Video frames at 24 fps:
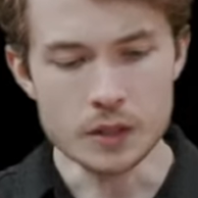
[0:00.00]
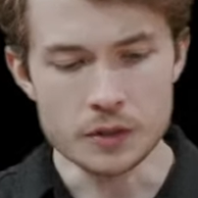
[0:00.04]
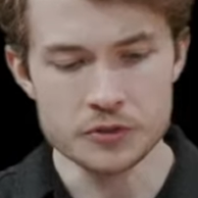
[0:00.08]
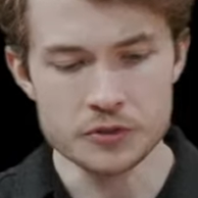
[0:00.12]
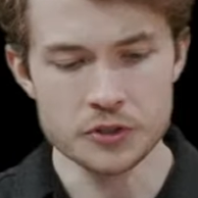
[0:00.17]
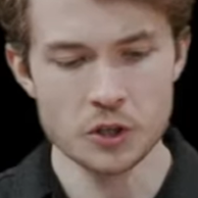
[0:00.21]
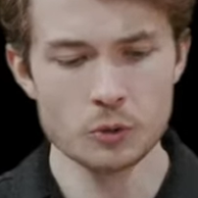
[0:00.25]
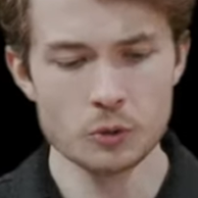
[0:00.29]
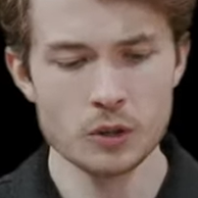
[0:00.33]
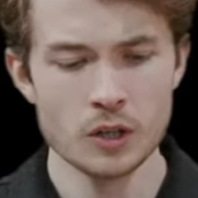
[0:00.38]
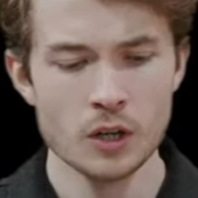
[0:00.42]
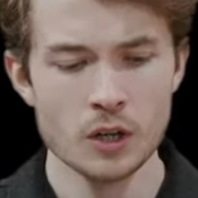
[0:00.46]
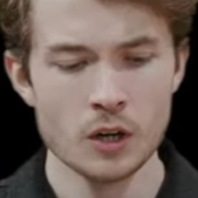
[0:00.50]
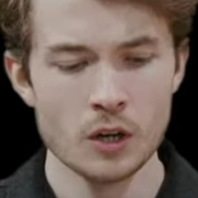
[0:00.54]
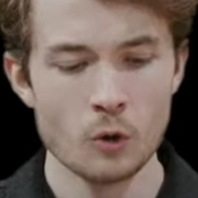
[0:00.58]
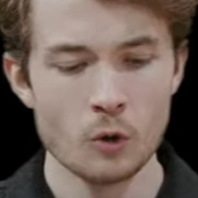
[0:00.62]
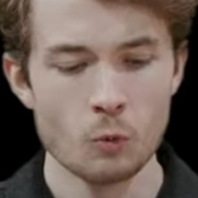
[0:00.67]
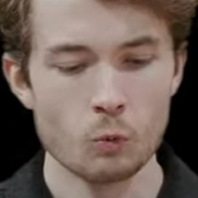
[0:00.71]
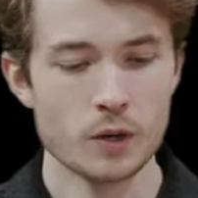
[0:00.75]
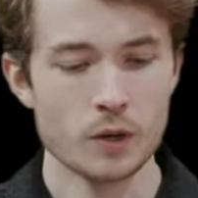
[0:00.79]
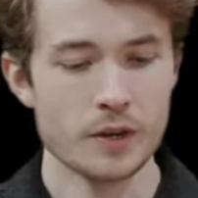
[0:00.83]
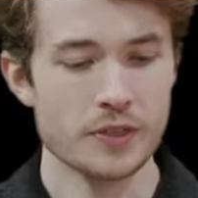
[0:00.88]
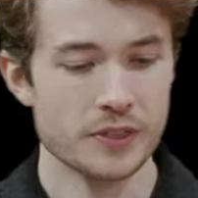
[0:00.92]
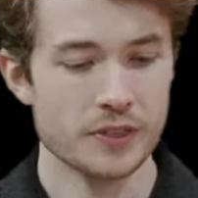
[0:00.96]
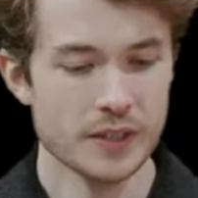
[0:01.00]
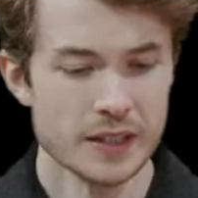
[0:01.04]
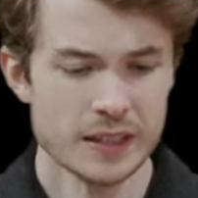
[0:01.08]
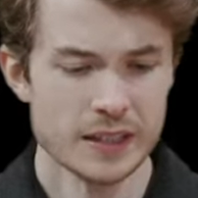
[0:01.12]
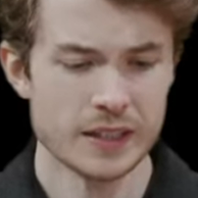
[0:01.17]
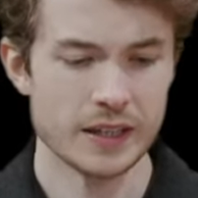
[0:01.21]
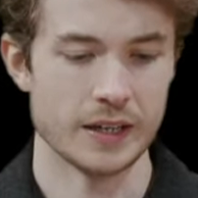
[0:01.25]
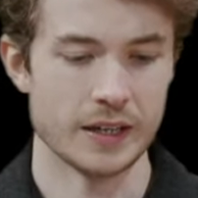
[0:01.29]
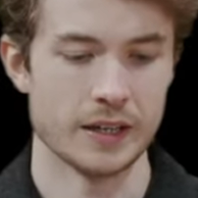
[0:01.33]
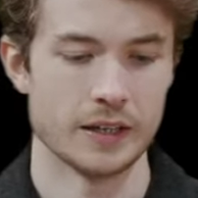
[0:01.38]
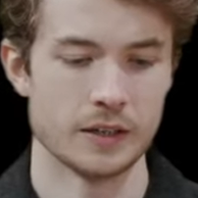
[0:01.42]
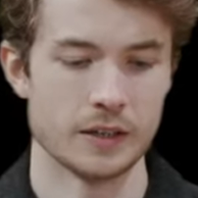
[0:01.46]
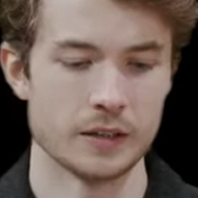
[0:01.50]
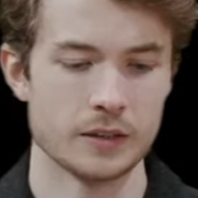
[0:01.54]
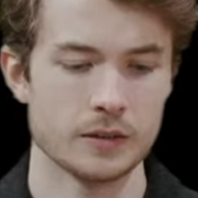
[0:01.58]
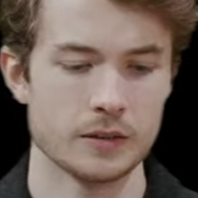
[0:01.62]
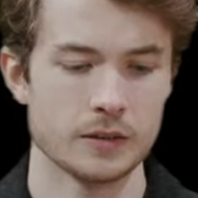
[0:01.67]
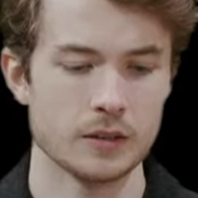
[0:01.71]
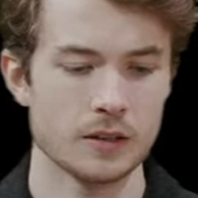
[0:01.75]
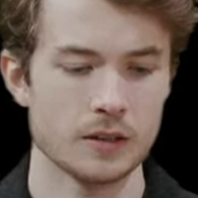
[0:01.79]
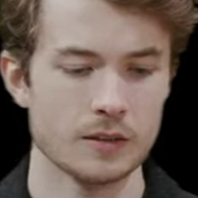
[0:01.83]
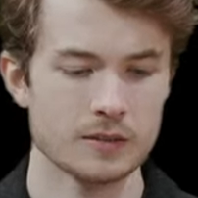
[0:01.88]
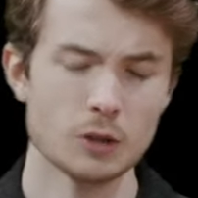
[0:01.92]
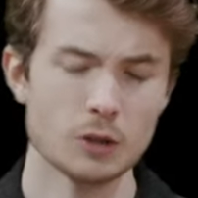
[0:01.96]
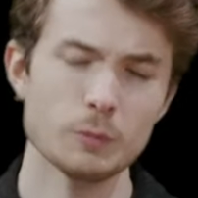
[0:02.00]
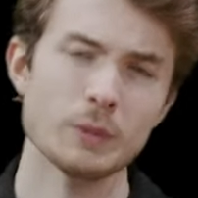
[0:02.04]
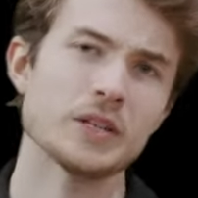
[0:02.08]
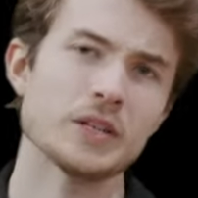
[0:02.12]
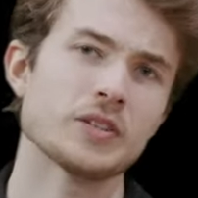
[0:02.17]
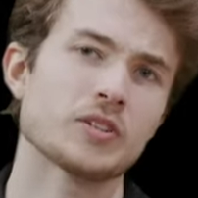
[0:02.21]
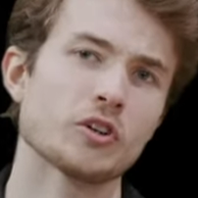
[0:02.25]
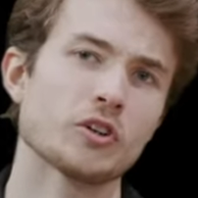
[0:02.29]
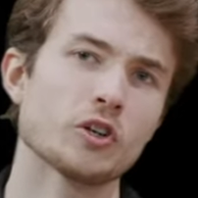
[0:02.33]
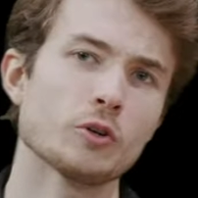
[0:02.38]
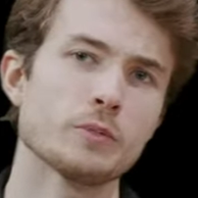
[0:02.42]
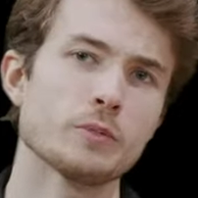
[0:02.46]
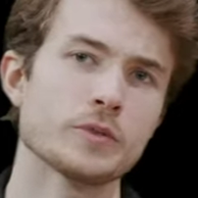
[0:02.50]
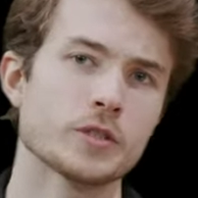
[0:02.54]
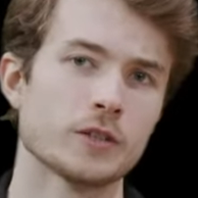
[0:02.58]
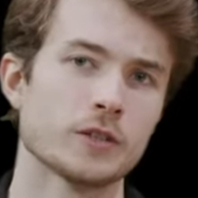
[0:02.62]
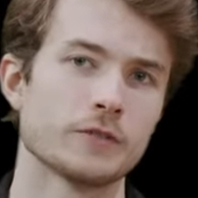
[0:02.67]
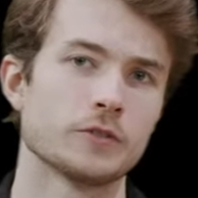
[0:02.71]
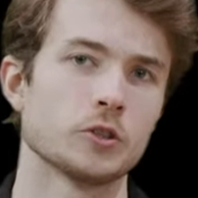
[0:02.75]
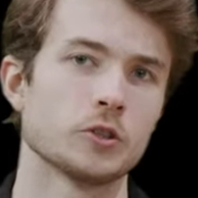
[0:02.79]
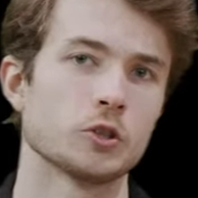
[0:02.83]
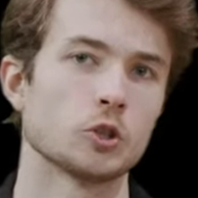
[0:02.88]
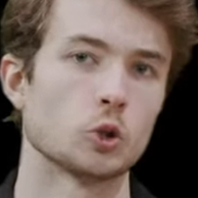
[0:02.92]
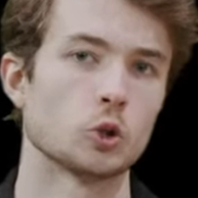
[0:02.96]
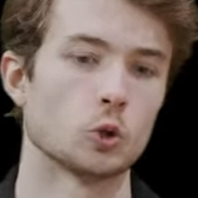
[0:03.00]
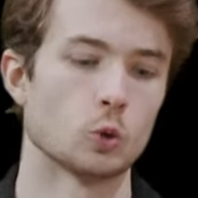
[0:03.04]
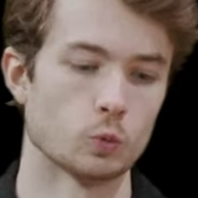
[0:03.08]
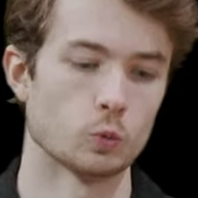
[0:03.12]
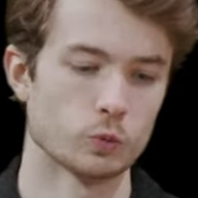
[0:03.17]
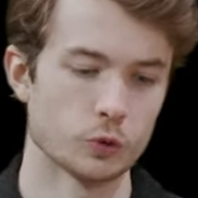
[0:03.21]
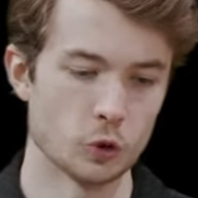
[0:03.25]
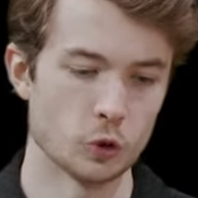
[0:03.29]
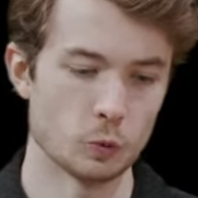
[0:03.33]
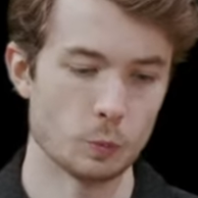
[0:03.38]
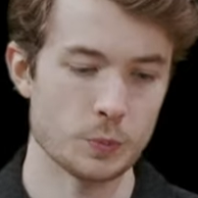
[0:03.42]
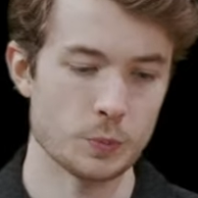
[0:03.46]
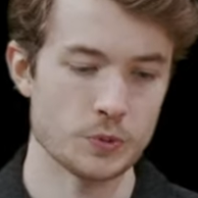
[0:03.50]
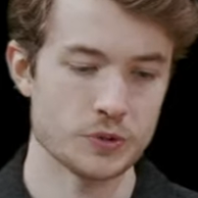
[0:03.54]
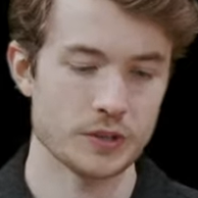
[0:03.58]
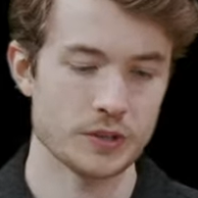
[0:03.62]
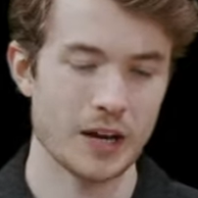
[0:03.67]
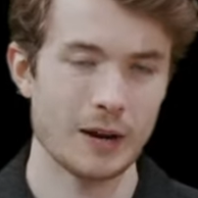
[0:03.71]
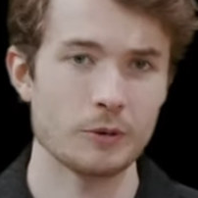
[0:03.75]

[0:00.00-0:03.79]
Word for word: So we're thinking a little bit in terms of groups.